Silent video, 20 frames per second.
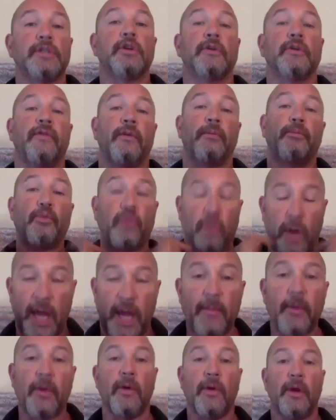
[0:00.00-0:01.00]
Look for
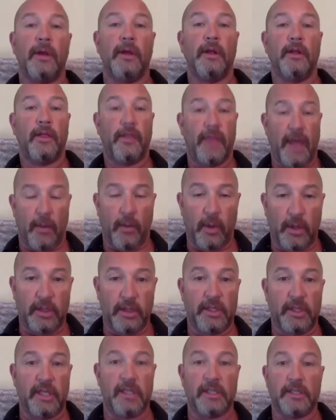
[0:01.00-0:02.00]
primary thyroid
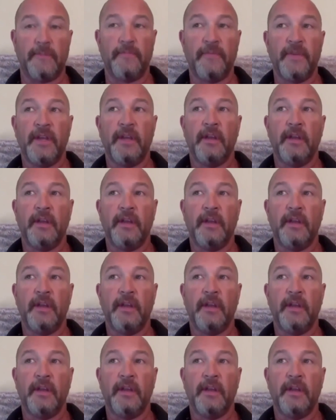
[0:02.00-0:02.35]
disease.